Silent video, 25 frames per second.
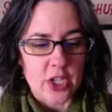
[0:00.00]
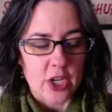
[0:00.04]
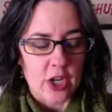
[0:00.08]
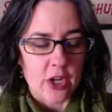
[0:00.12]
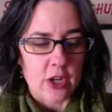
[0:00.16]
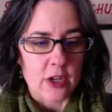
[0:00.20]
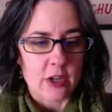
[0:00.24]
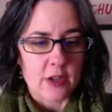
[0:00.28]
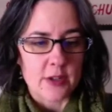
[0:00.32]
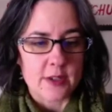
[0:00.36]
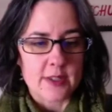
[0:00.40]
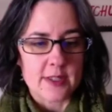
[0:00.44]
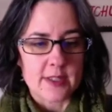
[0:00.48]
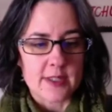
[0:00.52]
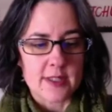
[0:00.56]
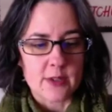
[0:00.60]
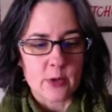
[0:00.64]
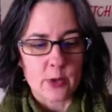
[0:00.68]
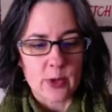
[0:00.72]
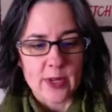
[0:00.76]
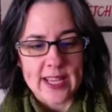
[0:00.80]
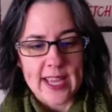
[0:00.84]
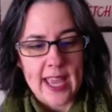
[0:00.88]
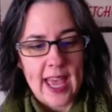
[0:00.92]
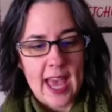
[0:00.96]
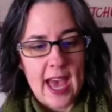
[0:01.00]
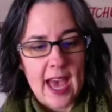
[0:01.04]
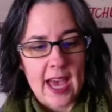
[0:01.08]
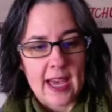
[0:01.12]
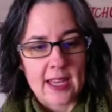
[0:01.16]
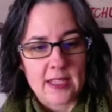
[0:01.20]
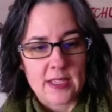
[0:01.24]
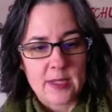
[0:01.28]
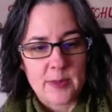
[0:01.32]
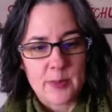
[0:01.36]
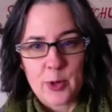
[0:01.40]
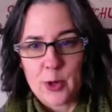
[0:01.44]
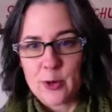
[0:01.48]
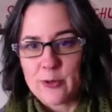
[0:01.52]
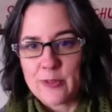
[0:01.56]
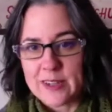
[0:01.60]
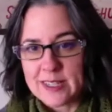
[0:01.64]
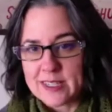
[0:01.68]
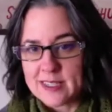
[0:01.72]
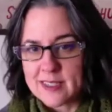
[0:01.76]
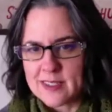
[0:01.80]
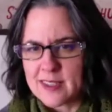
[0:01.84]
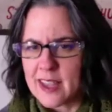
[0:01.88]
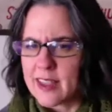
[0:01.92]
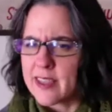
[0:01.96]
Yarns, Sorting Hat,
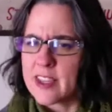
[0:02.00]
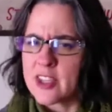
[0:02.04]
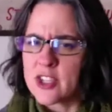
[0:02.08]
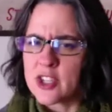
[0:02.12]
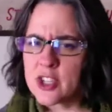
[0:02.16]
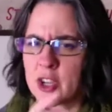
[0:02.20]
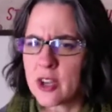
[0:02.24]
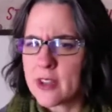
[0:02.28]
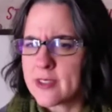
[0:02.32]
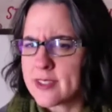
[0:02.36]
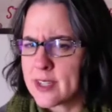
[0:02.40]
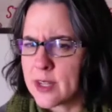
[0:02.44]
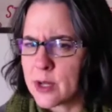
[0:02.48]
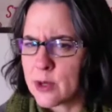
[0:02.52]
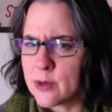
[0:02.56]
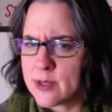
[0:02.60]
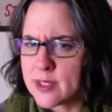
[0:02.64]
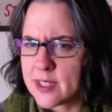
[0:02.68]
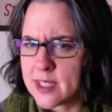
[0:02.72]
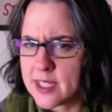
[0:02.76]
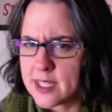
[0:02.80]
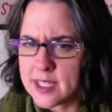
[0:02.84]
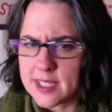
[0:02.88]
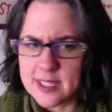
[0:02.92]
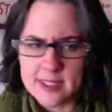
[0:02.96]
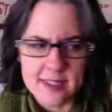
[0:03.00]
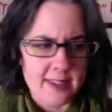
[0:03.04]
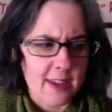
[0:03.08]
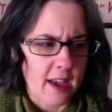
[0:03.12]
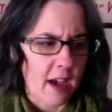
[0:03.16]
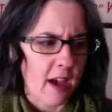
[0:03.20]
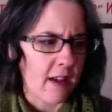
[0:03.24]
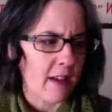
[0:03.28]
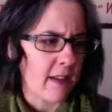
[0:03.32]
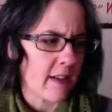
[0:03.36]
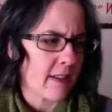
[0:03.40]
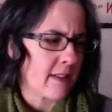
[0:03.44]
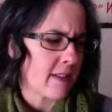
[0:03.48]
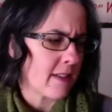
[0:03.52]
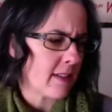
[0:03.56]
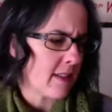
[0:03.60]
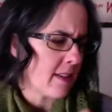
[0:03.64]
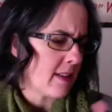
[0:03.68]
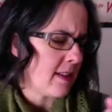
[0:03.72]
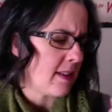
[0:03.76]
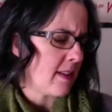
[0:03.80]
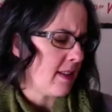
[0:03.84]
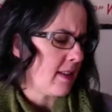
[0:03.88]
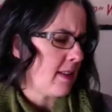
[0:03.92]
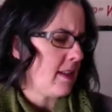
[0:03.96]
perfect. I think she calls it OCD sock.
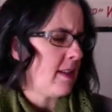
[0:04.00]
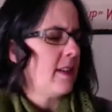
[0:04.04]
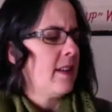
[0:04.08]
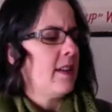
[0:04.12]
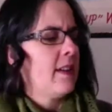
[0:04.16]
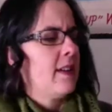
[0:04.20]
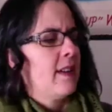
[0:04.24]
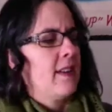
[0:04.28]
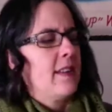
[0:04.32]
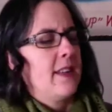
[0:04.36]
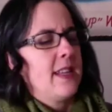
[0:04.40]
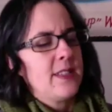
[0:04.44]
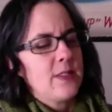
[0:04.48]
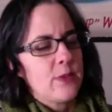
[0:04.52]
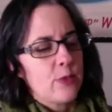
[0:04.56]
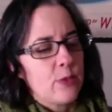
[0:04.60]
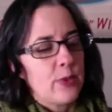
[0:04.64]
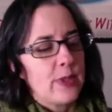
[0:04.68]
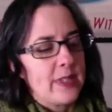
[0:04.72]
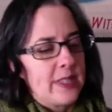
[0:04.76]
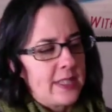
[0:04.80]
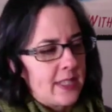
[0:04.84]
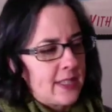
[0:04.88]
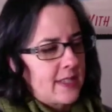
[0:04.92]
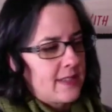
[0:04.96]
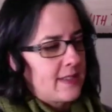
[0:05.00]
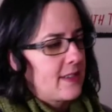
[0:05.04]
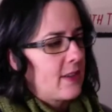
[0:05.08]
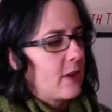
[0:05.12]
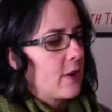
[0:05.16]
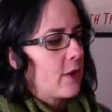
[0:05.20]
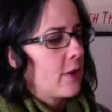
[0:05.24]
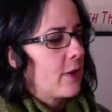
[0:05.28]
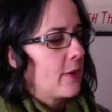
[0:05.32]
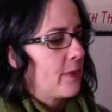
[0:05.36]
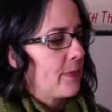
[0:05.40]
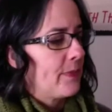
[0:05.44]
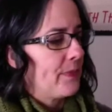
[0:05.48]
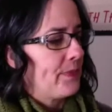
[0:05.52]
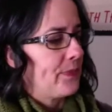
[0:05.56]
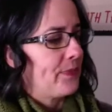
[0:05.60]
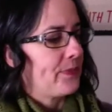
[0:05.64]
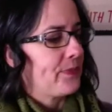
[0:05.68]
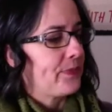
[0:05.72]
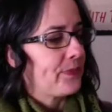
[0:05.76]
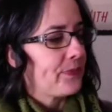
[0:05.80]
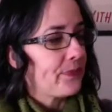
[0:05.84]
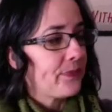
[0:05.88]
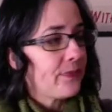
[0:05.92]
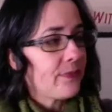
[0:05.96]
That's a really nice yarn.
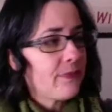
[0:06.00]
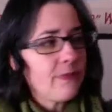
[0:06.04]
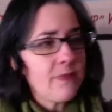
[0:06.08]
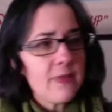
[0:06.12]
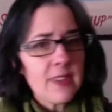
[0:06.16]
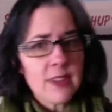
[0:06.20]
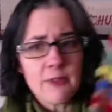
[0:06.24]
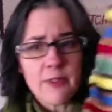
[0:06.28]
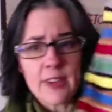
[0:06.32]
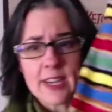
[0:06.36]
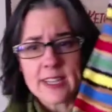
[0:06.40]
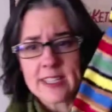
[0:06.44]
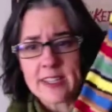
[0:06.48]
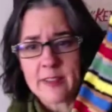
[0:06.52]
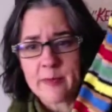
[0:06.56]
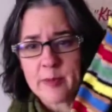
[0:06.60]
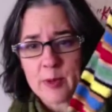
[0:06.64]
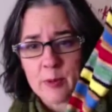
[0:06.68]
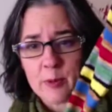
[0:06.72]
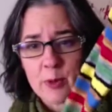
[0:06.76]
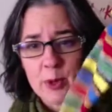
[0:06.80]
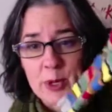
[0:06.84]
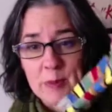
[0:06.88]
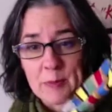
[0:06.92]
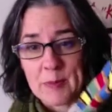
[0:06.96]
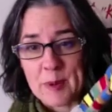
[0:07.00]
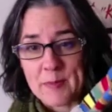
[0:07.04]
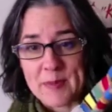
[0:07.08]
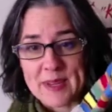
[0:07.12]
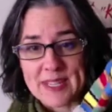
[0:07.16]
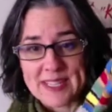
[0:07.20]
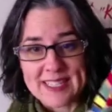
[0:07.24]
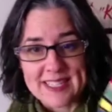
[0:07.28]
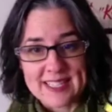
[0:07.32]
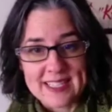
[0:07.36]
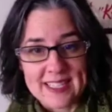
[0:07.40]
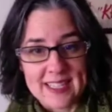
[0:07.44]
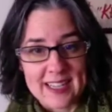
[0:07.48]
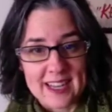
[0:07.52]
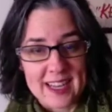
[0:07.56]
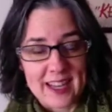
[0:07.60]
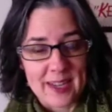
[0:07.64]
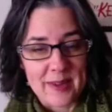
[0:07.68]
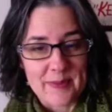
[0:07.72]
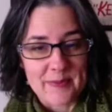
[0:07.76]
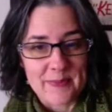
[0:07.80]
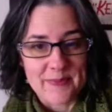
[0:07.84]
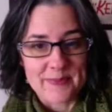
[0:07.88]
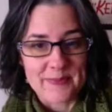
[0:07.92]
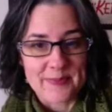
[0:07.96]
In fact, I've been wearing my mitts
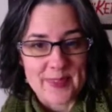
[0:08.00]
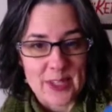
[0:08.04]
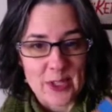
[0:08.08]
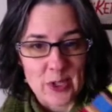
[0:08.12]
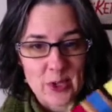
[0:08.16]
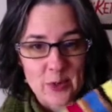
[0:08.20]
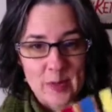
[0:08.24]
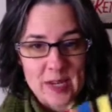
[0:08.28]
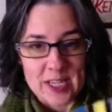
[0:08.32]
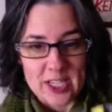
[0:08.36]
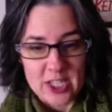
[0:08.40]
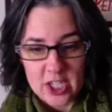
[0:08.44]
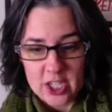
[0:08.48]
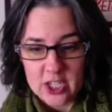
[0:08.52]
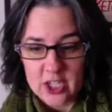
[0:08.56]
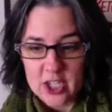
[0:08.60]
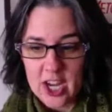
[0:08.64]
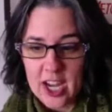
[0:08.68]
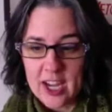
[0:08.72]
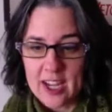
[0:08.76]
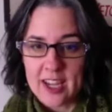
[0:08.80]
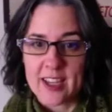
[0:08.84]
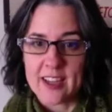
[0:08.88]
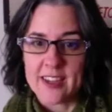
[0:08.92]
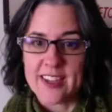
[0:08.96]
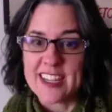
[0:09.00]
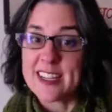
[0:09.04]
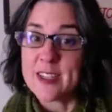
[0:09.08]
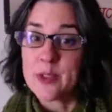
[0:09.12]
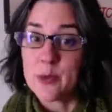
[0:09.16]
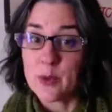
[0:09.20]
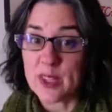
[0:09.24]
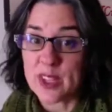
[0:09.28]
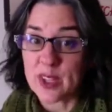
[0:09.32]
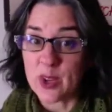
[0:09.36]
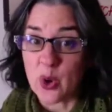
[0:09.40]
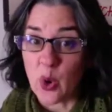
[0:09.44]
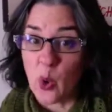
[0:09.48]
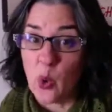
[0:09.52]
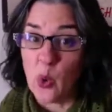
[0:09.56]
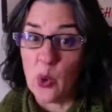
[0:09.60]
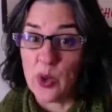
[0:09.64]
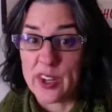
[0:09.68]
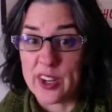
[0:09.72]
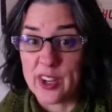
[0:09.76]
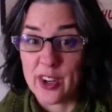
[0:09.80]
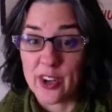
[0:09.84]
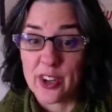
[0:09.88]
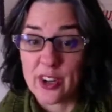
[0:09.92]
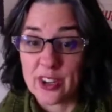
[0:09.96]
today under my jean jacket. It's really cold
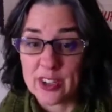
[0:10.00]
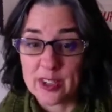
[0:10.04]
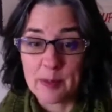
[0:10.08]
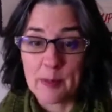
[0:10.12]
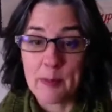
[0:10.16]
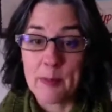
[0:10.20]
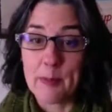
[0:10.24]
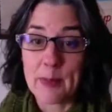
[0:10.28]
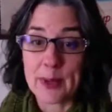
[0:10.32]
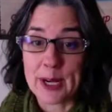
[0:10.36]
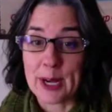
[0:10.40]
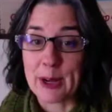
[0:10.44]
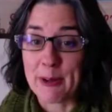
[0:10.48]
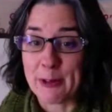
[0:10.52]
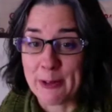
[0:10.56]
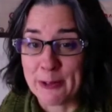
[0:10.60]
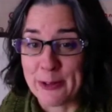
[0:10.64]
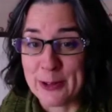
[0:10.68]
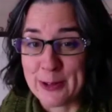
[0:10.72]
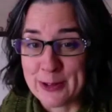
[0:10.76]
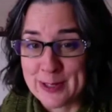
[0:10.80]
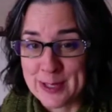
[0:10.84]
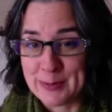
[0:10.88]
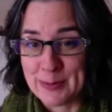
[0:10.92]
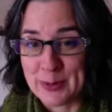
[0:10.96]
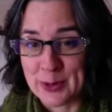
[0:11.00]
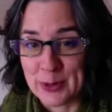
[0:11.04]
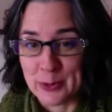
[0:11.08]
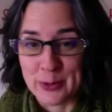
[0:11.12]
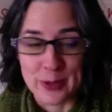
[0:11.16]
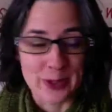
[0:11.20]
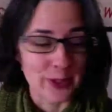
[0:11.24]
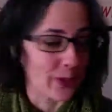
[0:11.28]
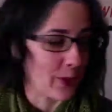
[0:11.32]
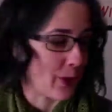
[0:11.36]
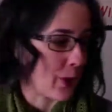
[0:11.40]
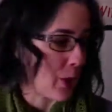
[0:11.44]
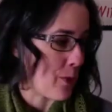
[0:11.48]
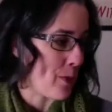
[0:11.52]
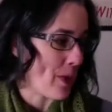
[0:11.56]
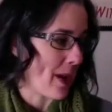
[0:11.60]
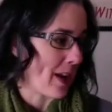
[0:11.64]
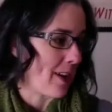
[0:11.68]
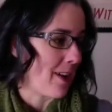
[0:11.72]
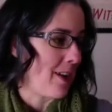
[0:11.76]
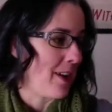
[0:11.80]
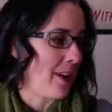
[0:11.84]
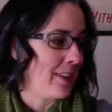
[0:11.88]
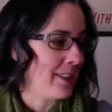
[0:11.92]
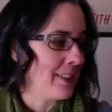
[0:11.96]
here, but I refuse to put a winter coat
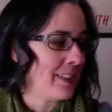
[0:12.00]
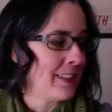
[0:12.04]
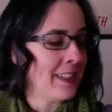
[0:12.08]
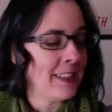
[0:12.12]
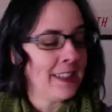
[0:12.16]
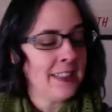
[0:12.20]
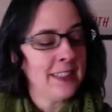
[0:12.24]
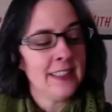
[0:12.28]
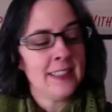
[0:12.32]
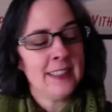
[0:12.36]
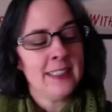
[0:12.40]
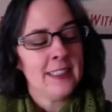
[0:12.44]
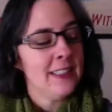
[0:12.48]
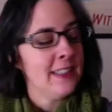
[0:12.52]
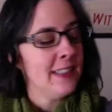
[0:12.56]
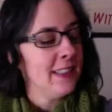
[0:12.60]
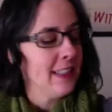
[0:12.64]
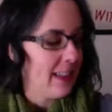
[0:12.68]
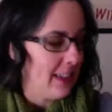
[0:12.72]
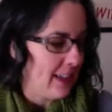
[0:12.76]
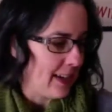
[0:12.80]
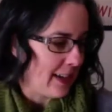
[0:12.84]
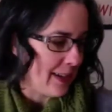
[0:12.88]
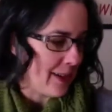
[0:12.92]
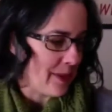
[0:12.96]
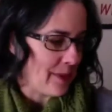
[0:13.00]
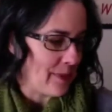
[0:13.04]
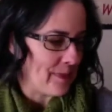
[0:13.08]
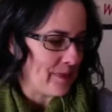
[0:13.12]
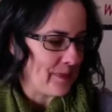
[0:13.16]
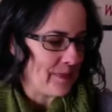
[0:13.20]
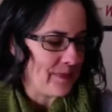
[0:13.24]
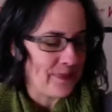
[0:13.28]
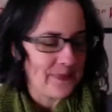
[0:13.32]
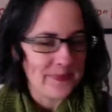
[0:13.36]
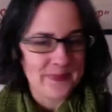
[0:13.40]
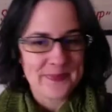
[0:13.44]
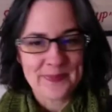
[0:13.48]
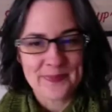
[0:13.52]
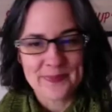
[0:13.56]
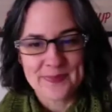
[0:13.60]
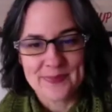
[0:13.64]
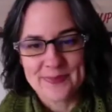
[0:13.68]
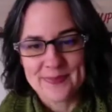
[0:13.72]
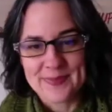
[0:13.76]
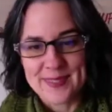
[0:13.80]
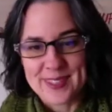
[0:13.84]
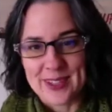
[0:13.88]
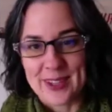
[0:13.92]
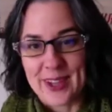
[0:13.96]
back on.
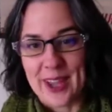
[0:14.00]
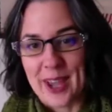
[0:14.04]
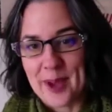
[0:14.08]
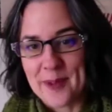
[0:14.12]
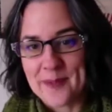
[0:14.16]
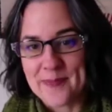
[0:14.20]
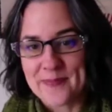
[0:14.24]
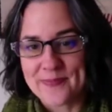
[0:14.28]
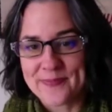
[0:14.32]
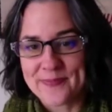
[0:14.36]
So yeah.